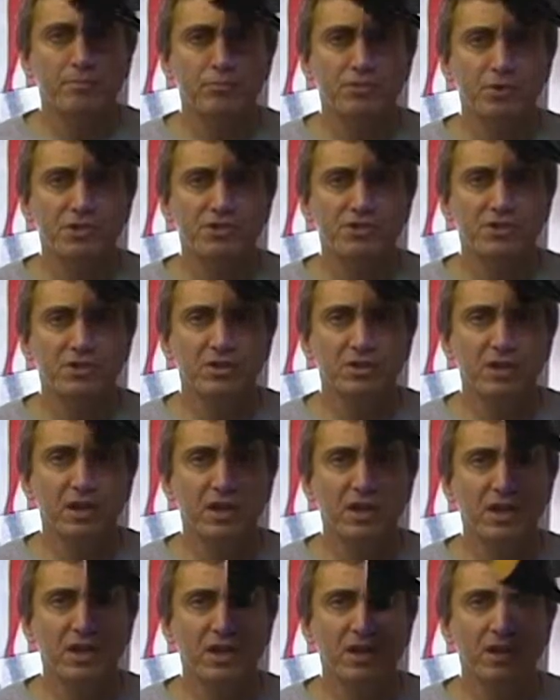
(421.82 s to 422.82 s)
and present
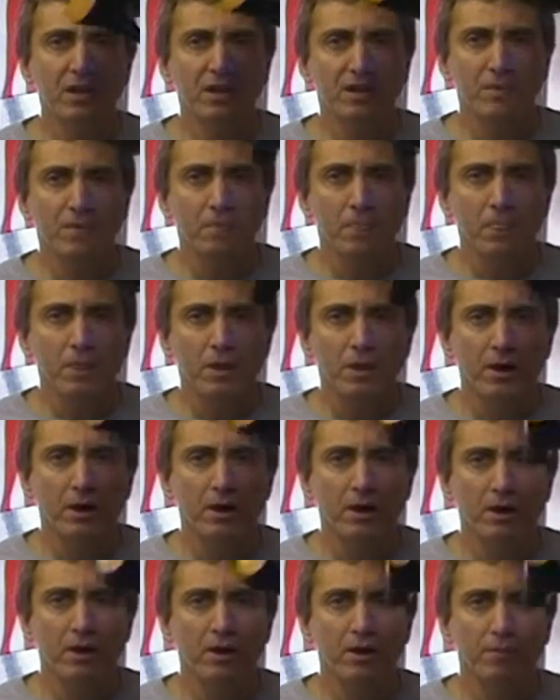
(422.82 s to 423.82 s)
day
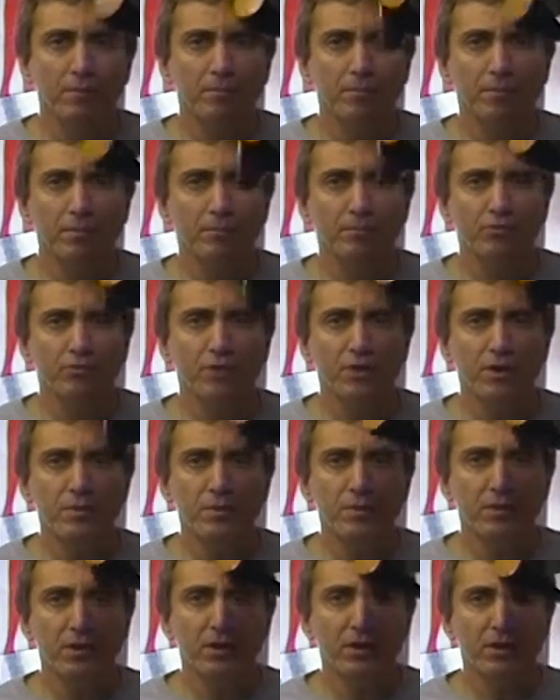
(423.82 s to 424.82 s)
uh,
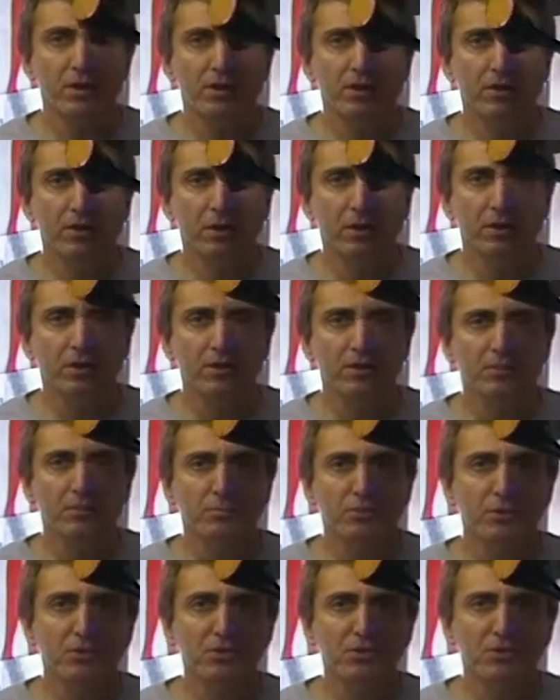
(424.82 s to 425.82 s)
premier
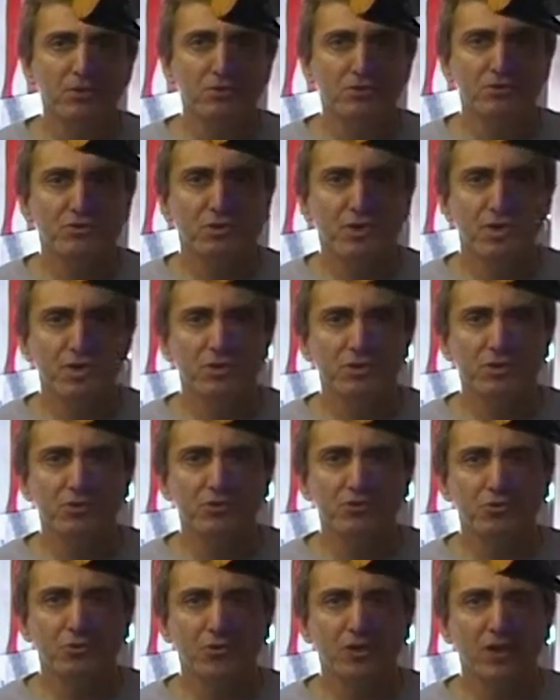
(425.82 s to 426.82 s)
personal trainer
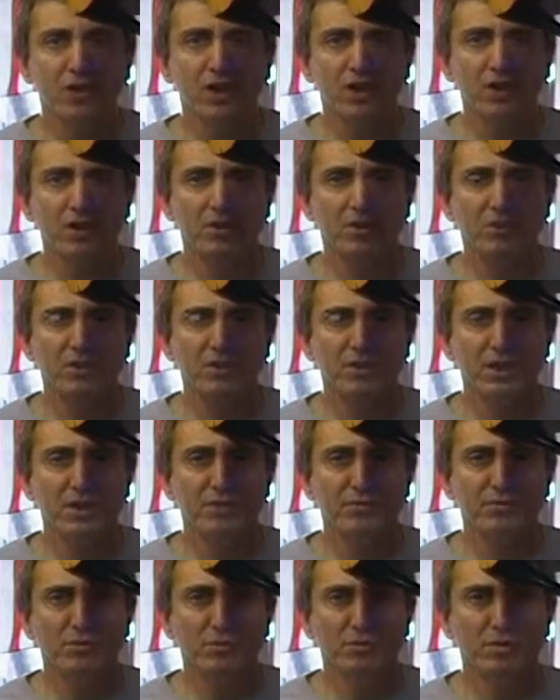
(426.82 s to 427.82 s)
extraordinaire in
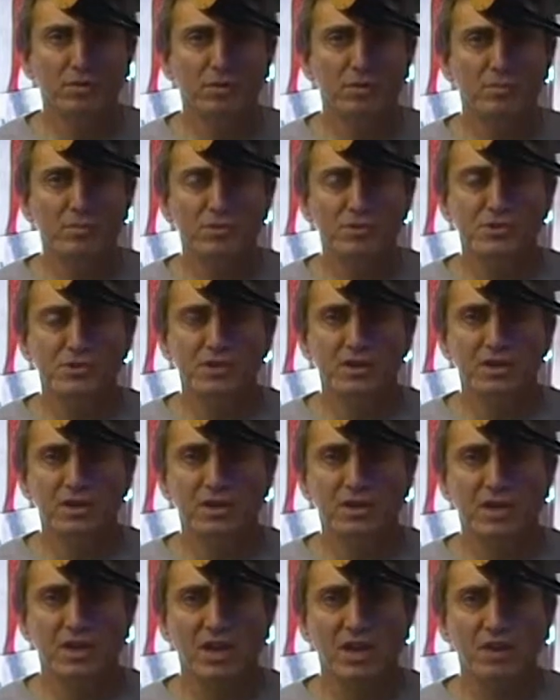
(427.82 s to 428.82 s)
South Florida,
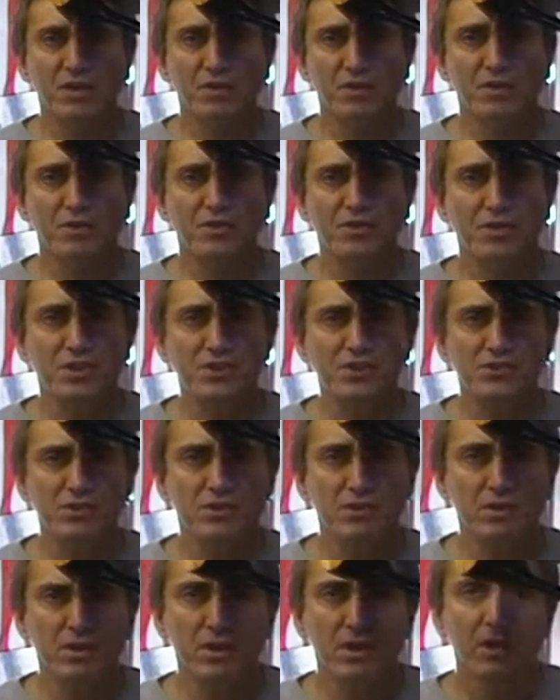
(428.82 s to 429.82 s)
Mr. Ken
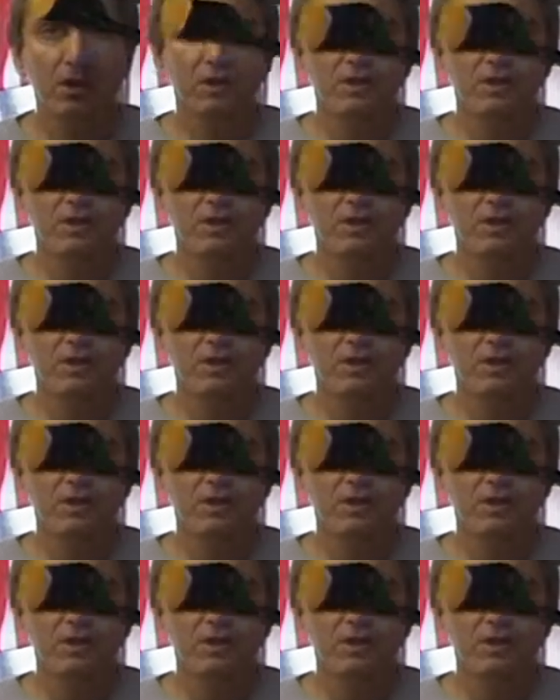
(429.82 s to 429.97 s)
Thiessen,